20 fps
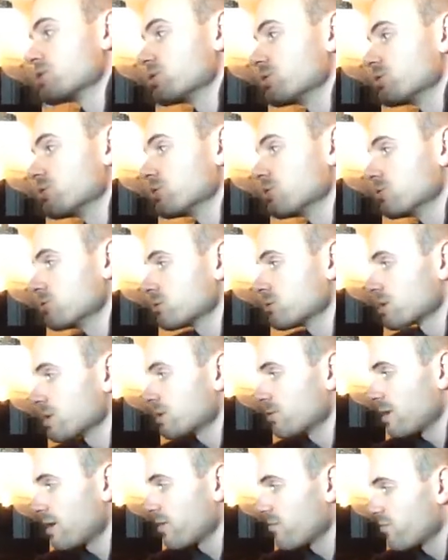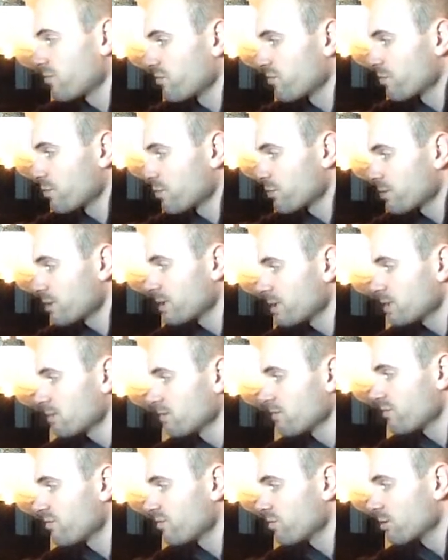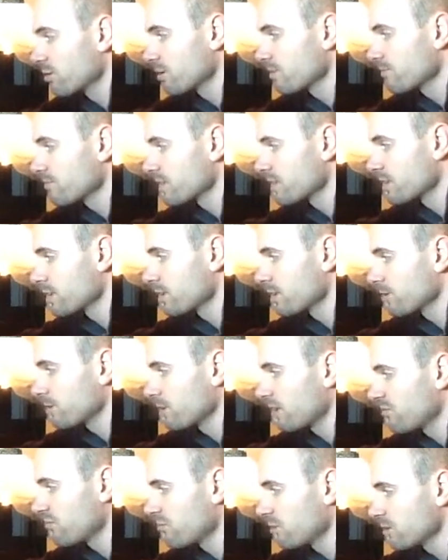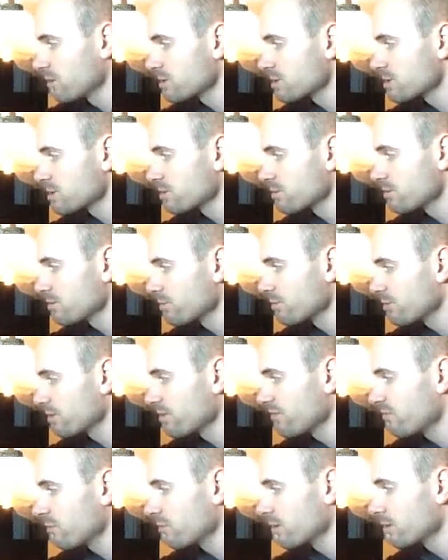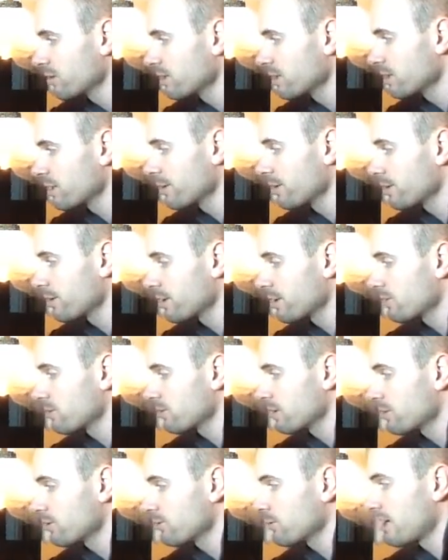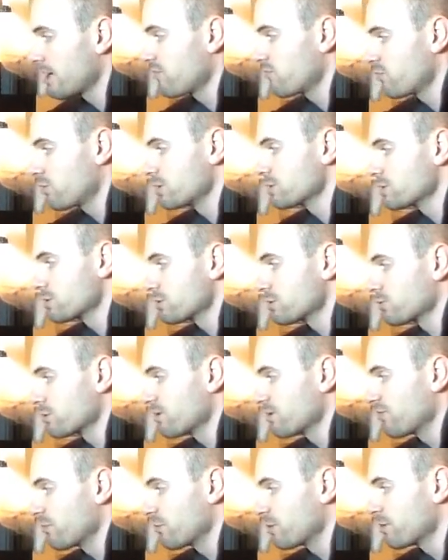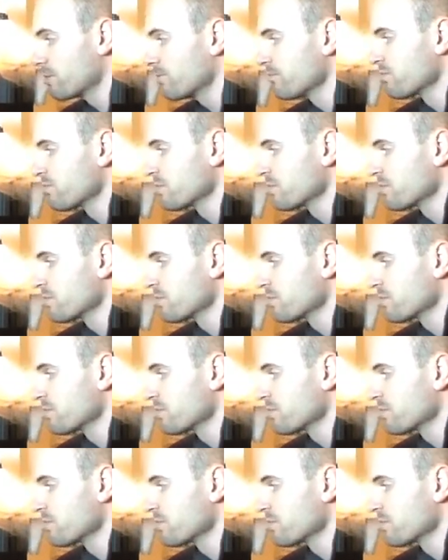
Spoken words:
2, and then we have 3, 4, and here we have 1, 2, 3, 4, and here we have 1, 2, 3, 4,